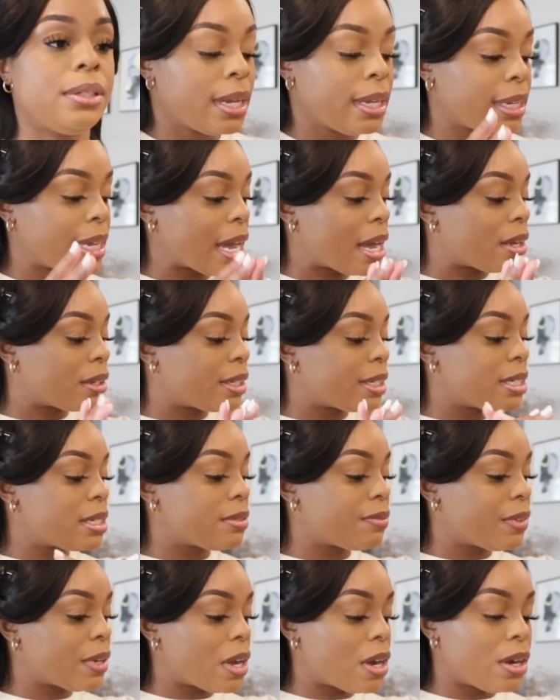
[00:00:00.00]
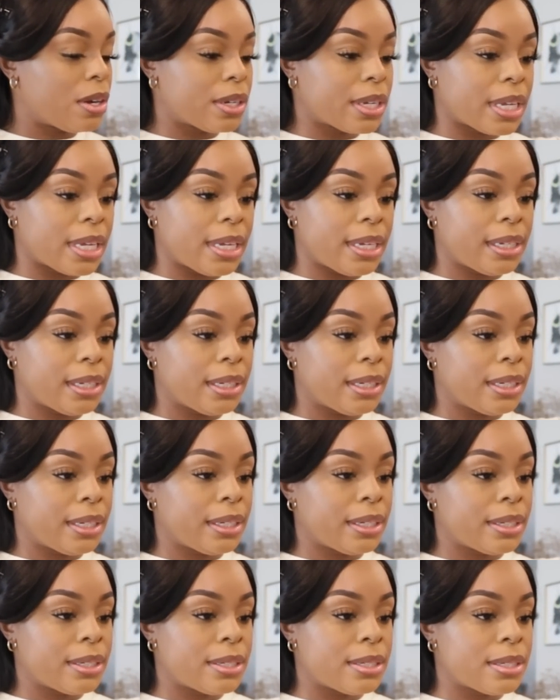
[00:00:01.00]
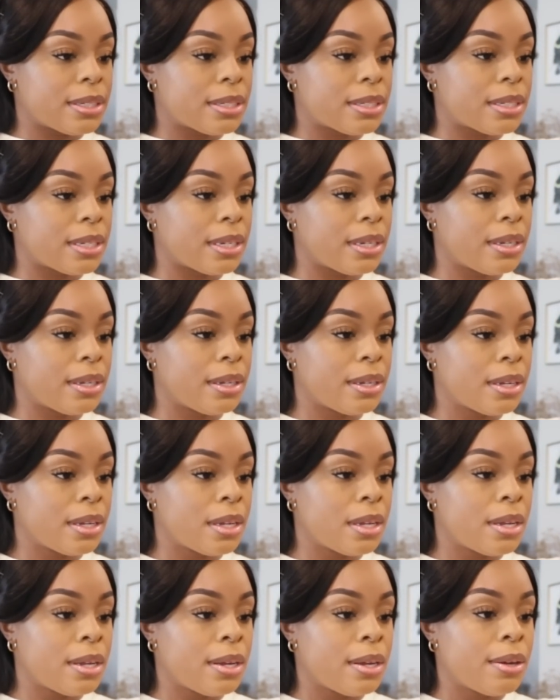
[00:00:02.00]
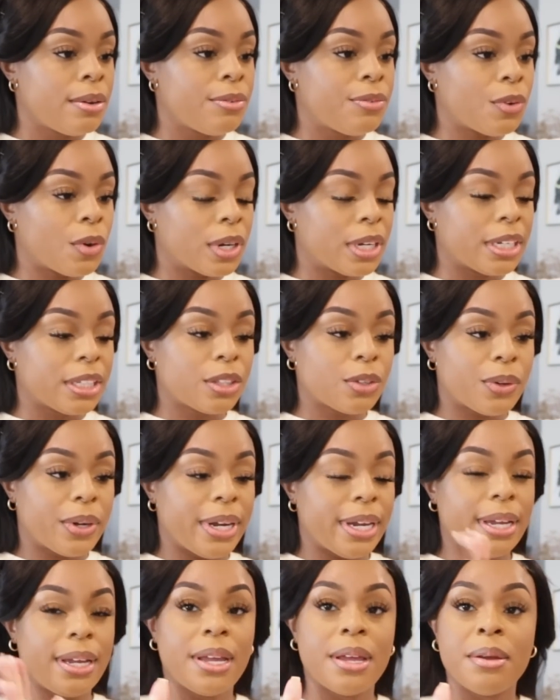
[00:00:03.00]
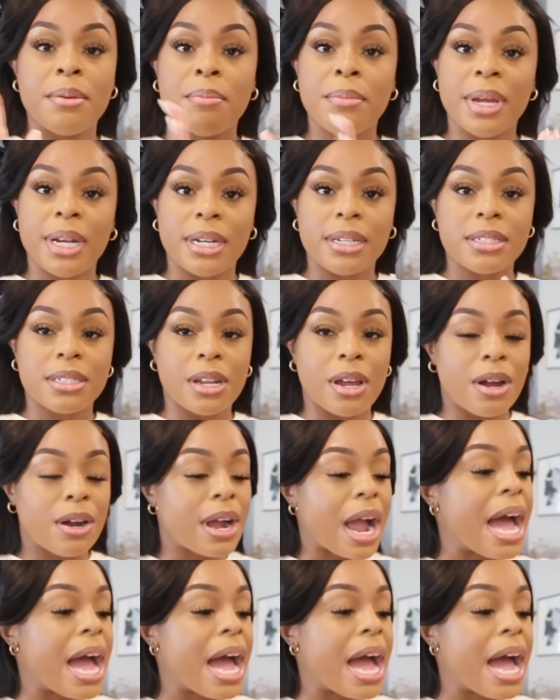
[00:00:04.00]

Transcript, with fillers: Y'all, this vlog is 43 minutes long.